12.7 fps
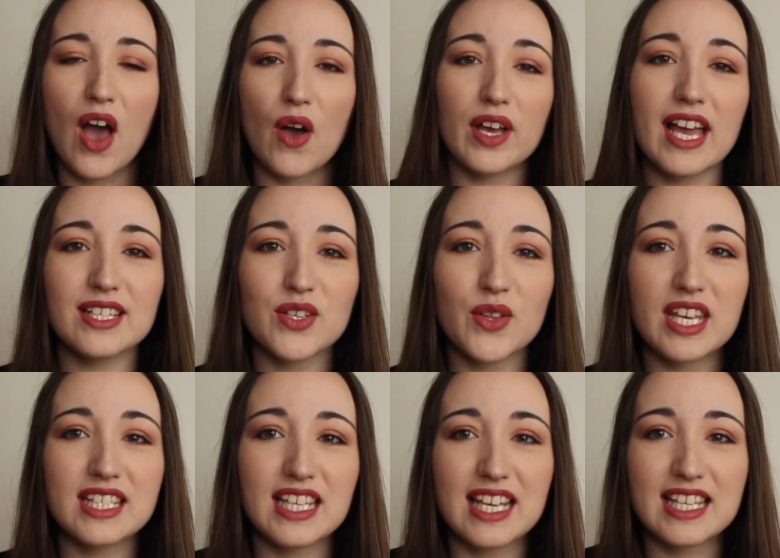Okay, so
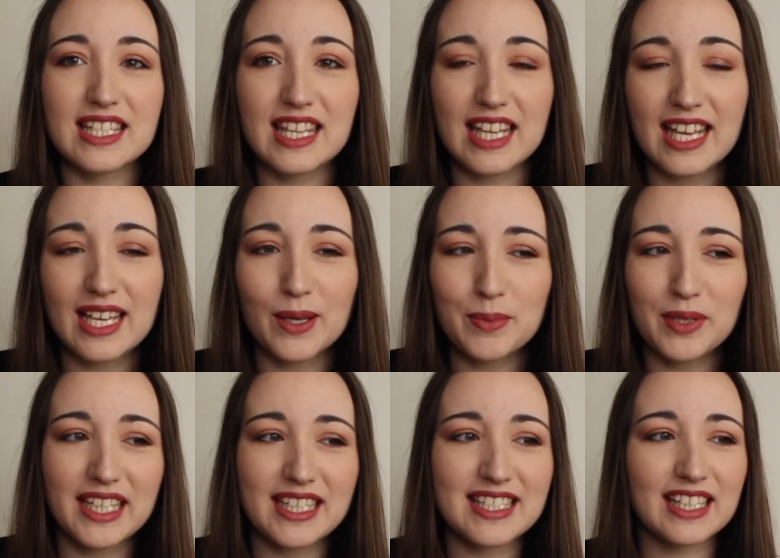this is the
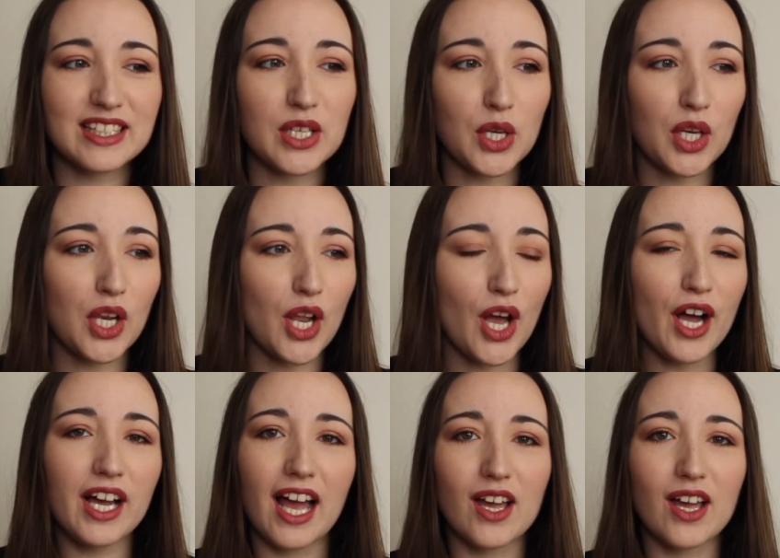completed look.